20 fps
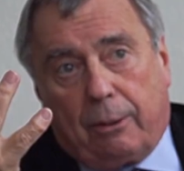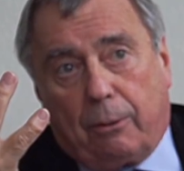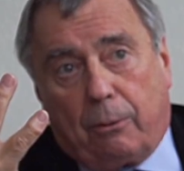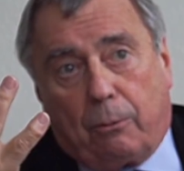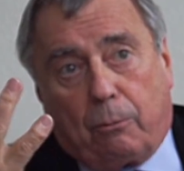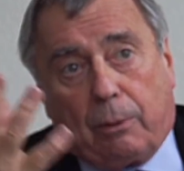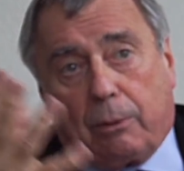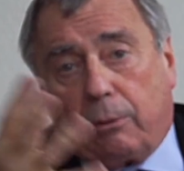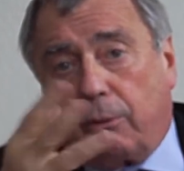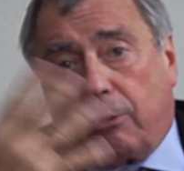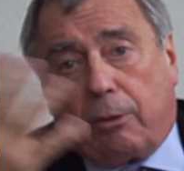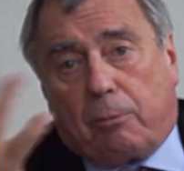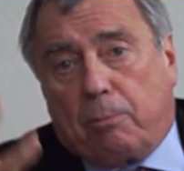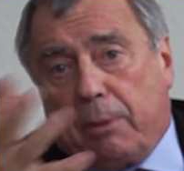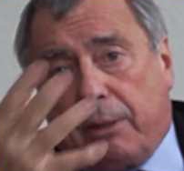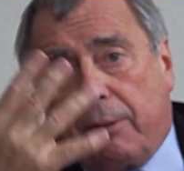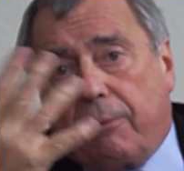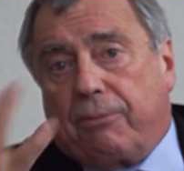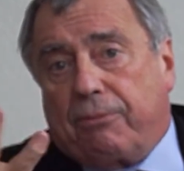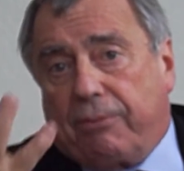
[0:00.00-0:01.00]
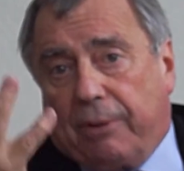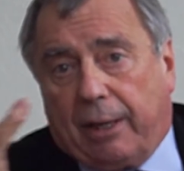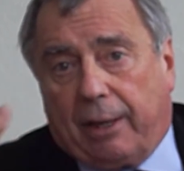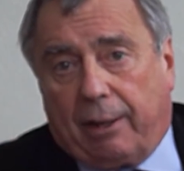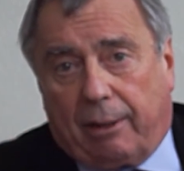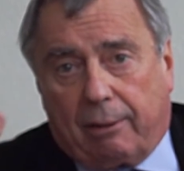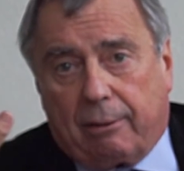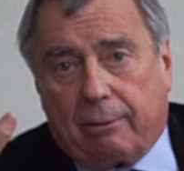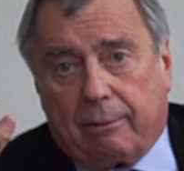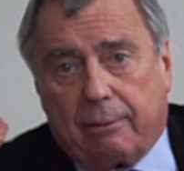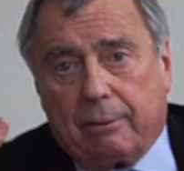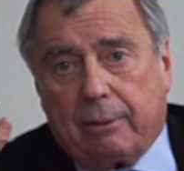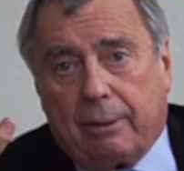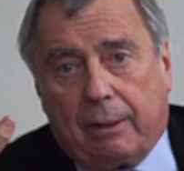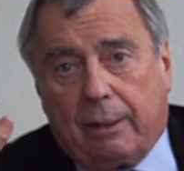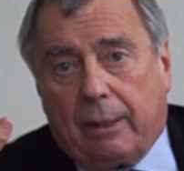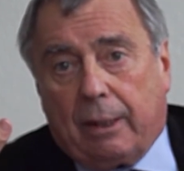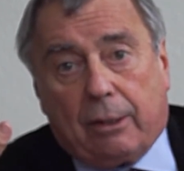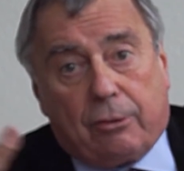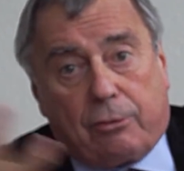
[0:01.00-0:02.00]
What does it mean, fair?
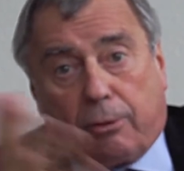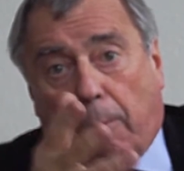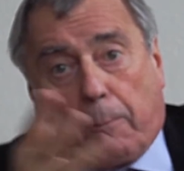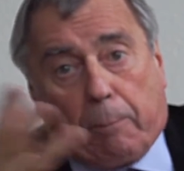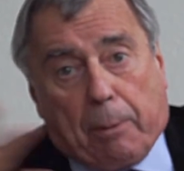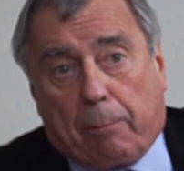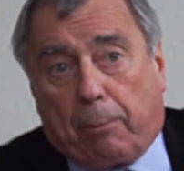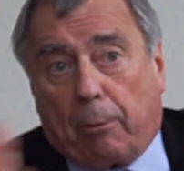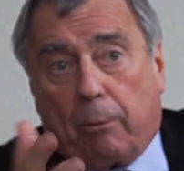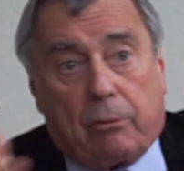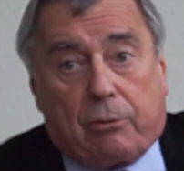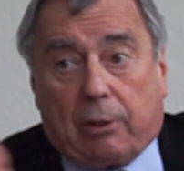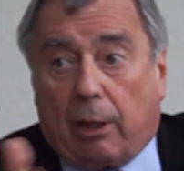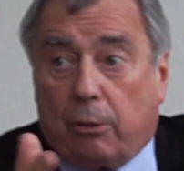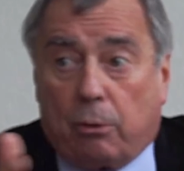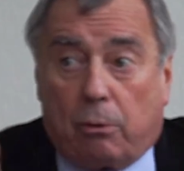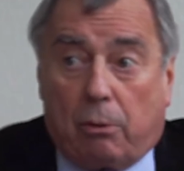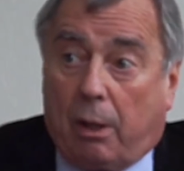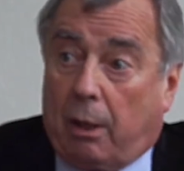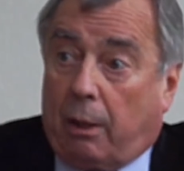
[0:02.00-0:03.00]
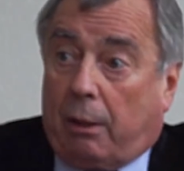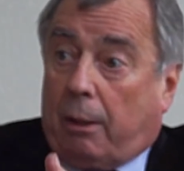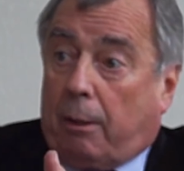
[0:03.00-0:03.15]
Some people will tell you,